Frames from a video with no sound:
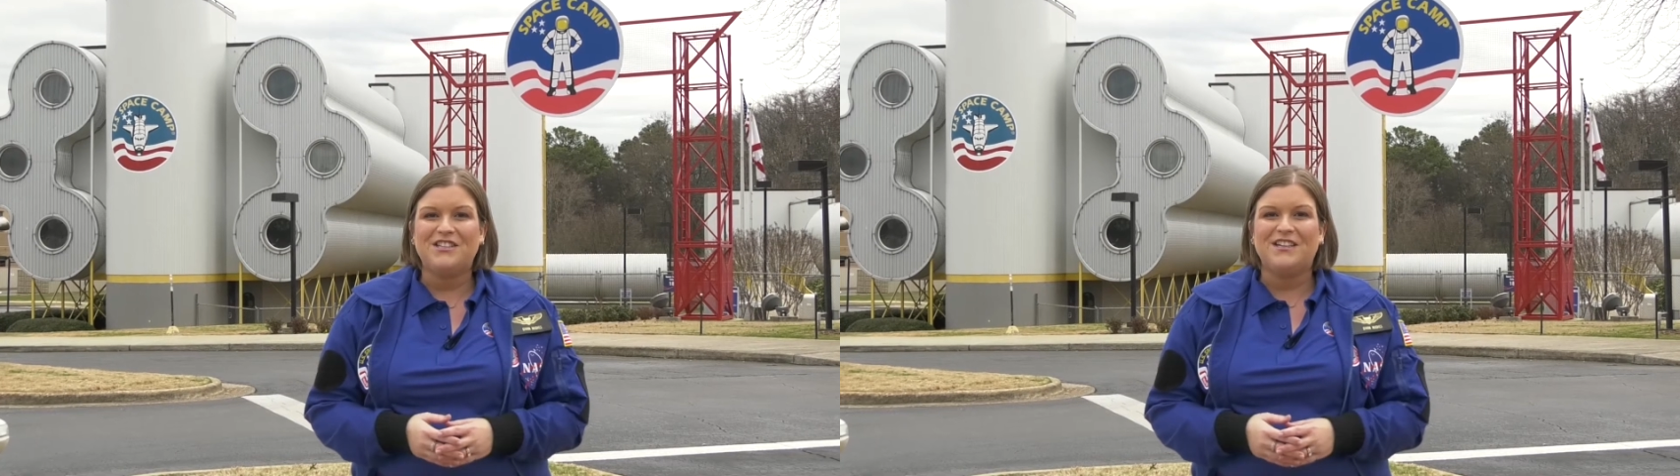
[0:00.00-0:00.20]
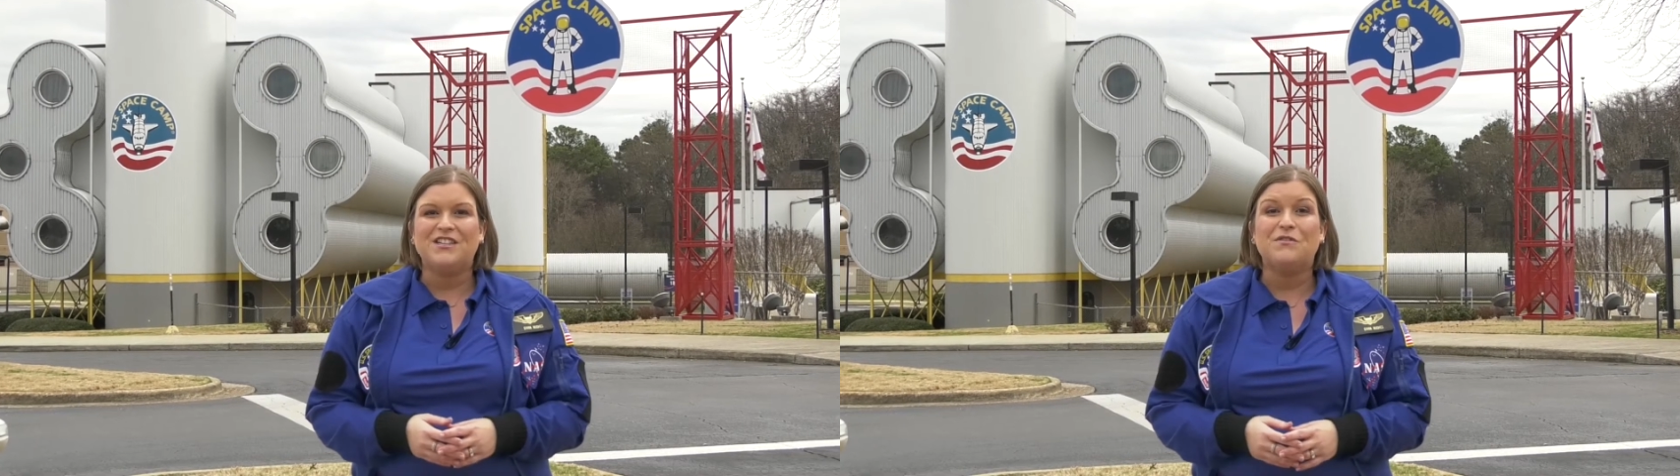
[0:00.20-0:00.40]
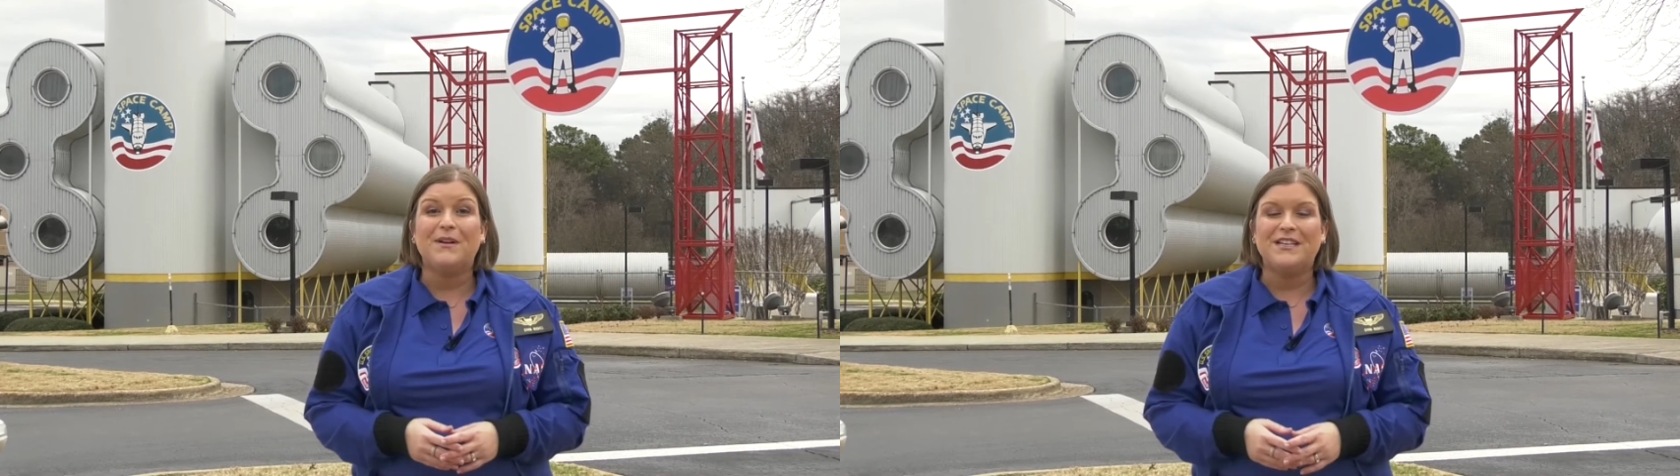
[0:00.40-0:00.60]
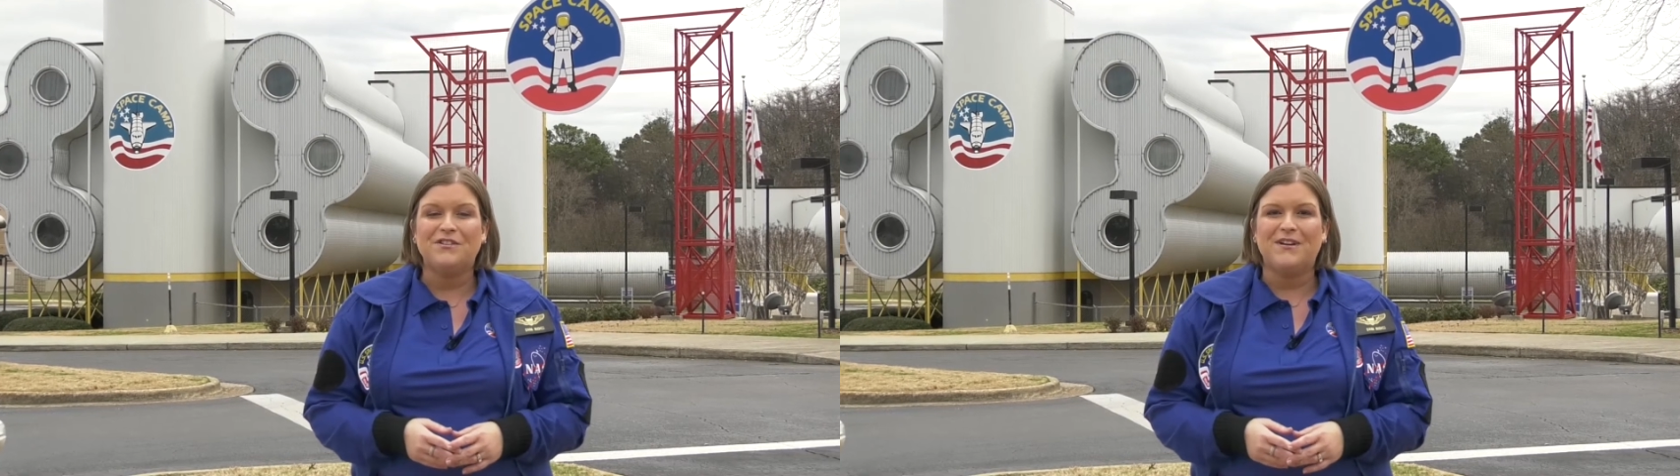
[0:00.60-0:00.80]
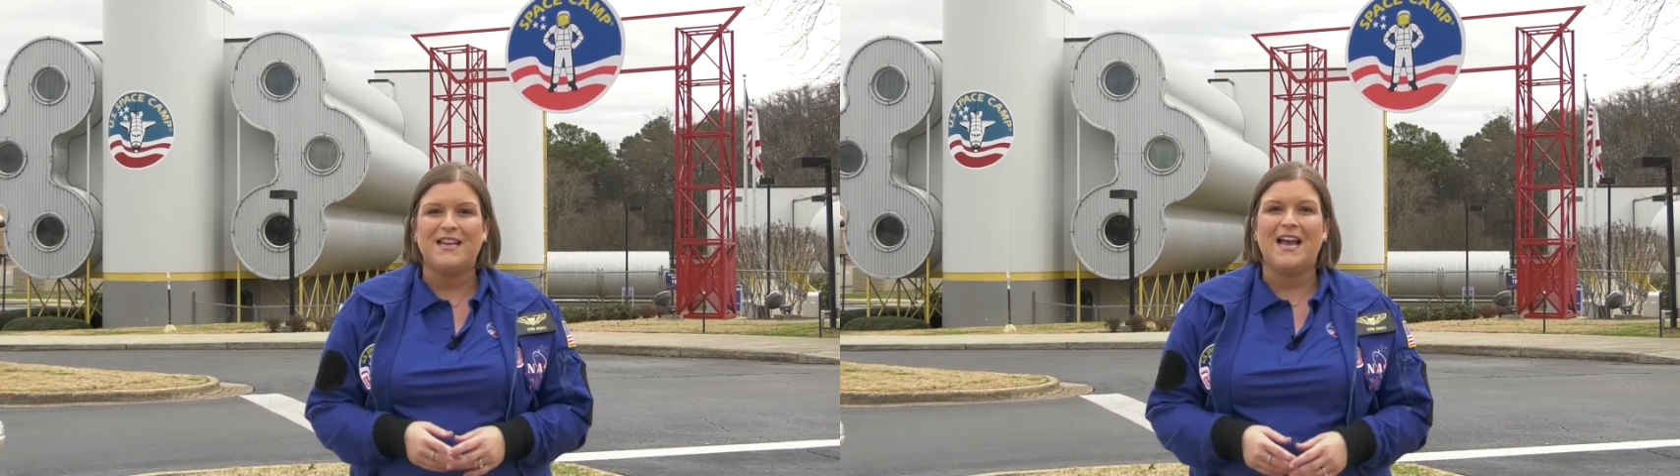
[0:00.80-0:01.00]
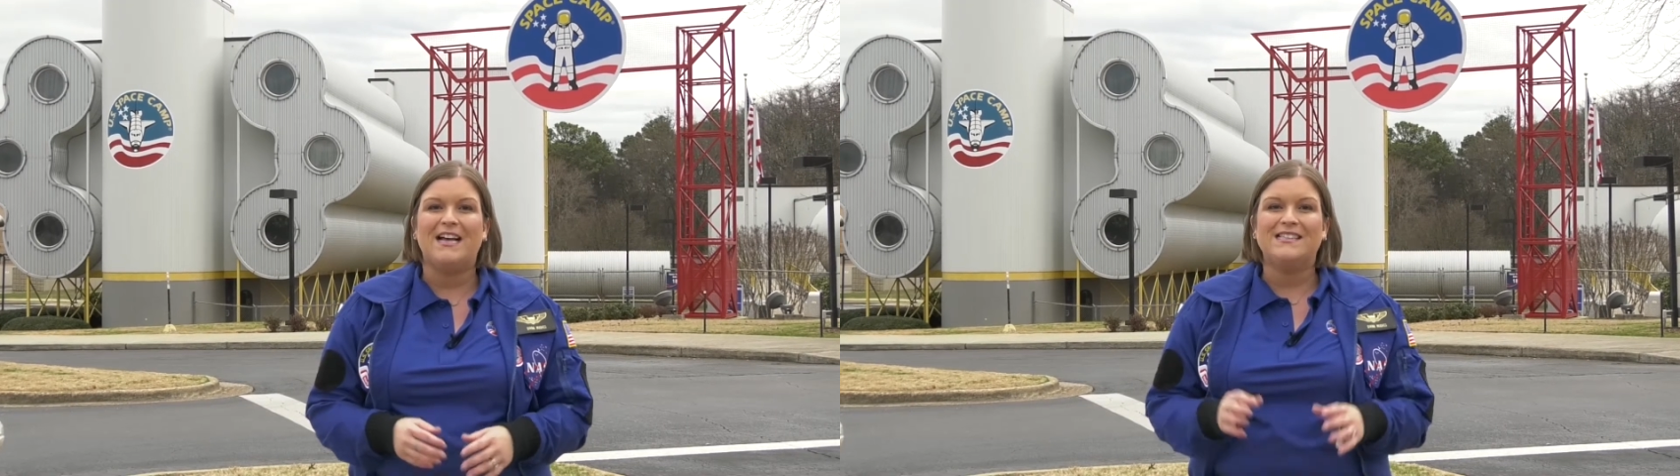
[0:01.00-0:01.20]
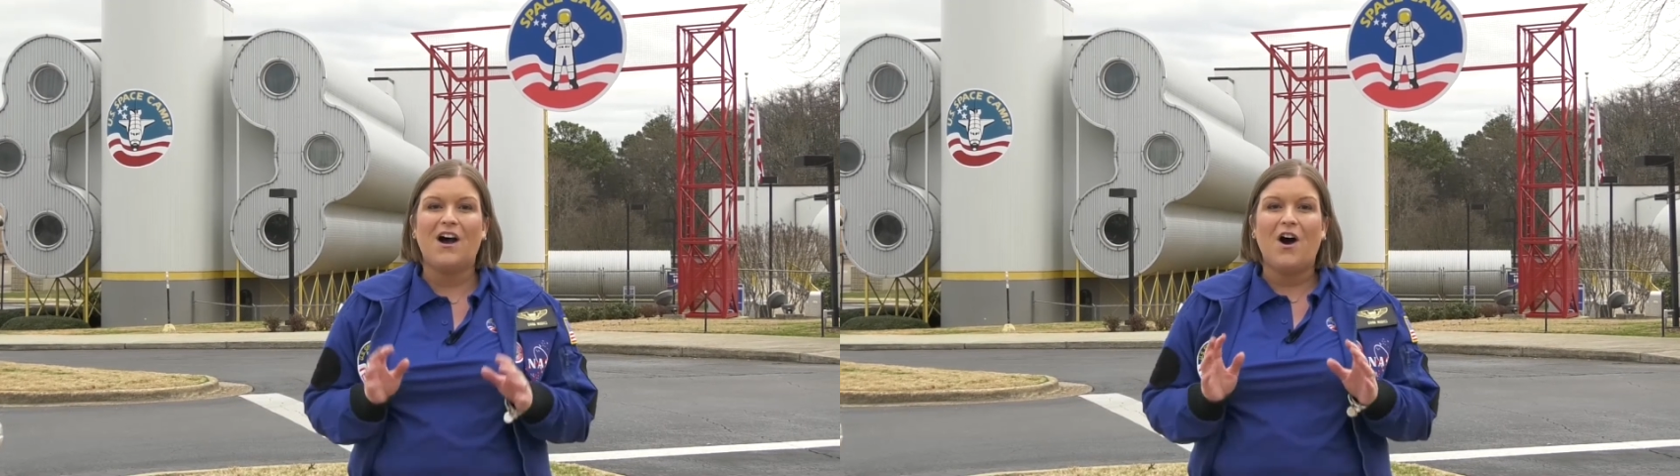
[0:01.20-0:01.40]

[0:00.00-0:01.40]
year in 2020 as the